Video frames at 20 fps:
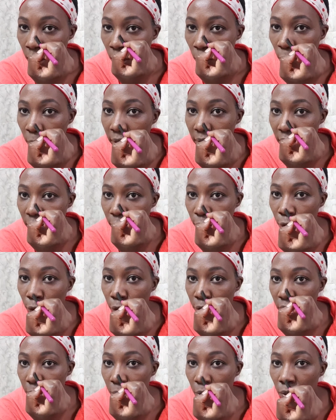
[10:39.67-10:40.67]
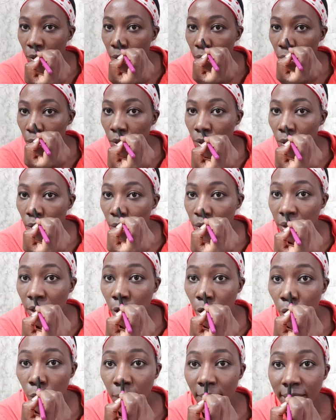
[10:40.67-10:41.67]
quite affordable or on the
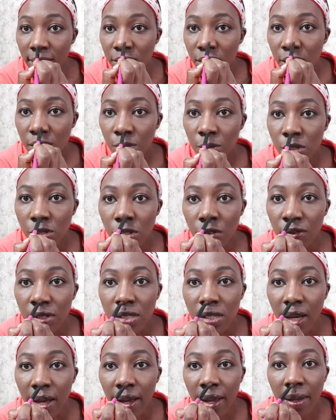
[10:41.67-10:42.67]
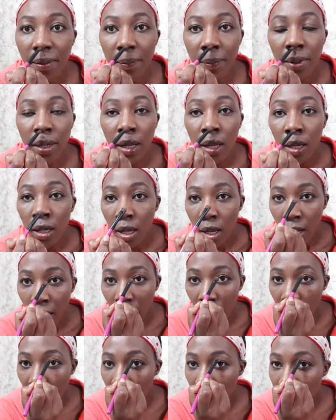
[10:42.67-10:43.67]
low budget most of the time.
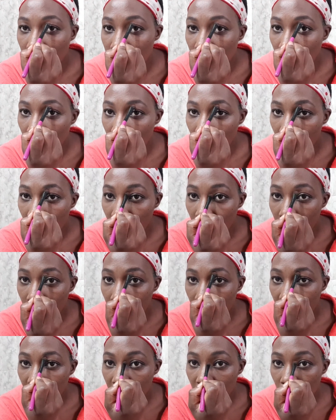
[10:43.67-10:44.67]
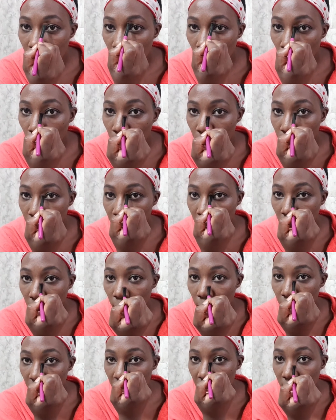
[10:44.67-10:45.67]
And there's no
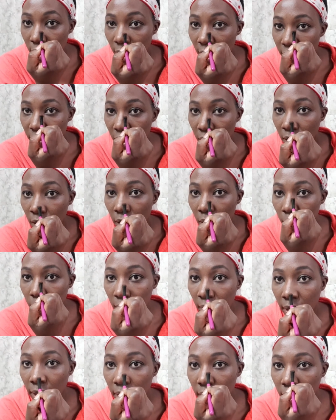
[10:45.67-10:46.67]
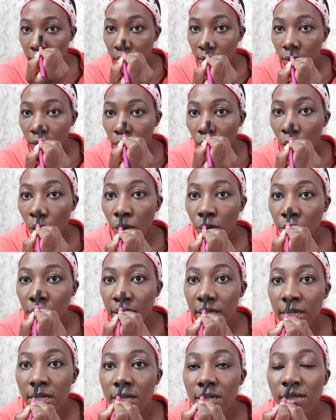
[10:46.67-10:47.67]
point me serving them like
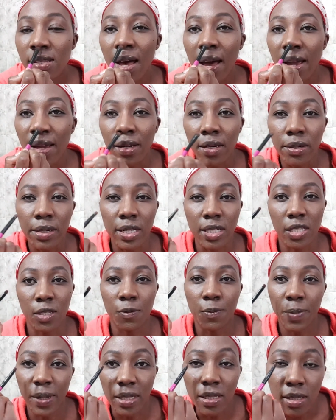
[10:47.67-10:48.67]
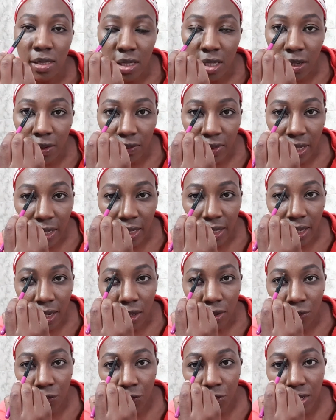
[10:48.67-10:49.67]
only designer expensive like
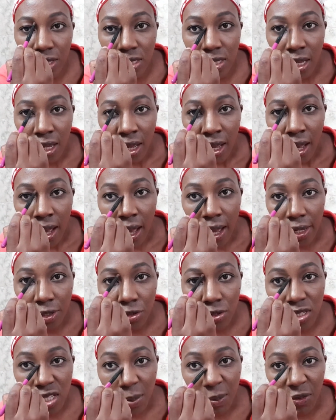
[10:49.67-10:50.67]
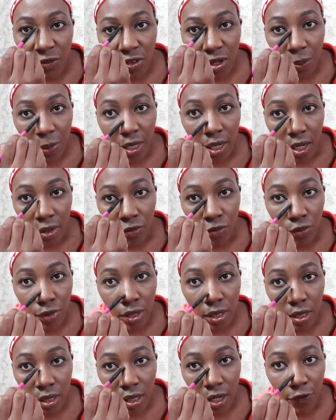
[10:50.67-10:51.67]
outfits. I know some of them can
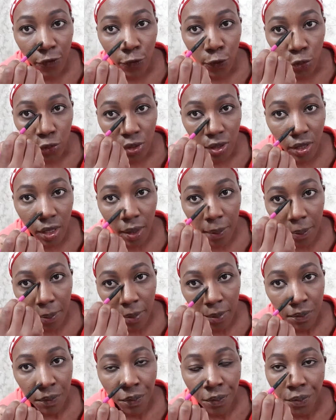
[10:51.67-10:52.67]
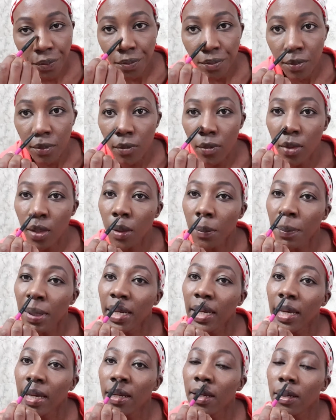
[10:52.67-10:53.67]
really afford them, but
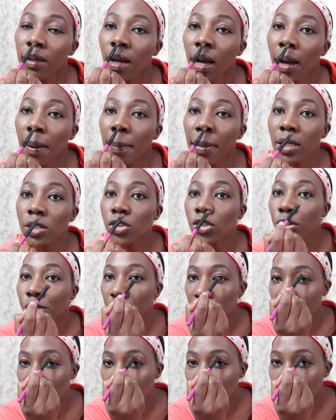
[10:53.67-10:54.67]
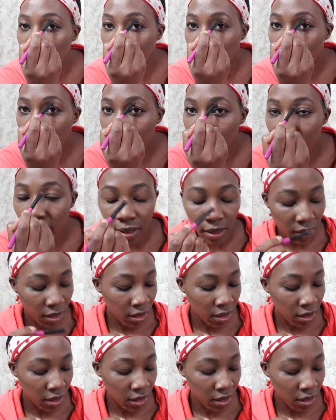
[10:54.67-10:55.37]
like majority are like